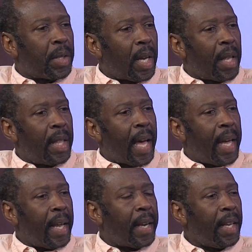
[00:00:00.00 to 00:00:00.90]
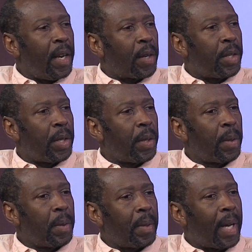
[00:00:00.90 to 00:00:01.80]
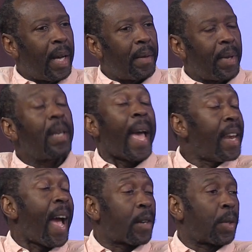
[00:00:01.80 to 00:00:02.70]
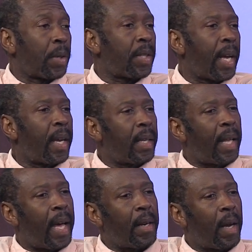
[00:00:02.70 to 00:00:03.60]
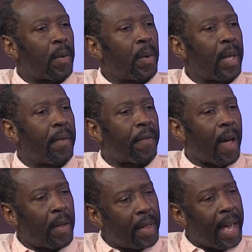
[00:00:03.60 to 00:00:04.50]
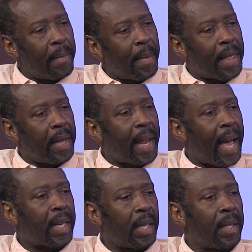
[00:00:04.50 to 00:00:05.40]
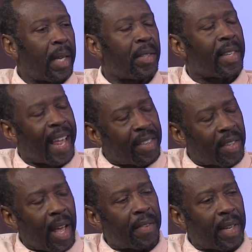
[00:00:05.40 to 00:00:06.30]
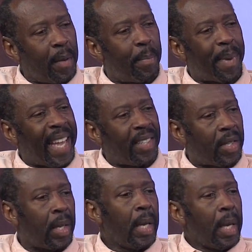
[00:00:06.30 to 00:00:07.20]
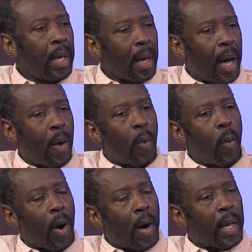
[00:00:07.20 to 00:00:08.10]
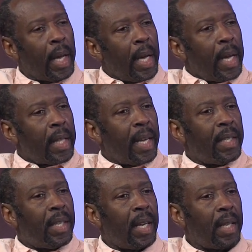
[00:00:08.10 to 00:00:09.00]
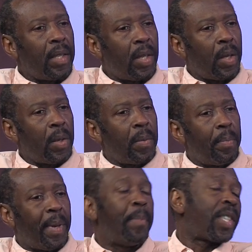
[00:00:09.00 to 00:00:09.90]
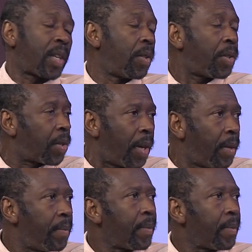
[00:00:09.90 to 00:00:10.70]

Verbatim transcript: uh, that adhere to, uh, and, and, actors that, that uh, really follow that method acting, that Stanislavski based uh, work, they tend to be misunderstood.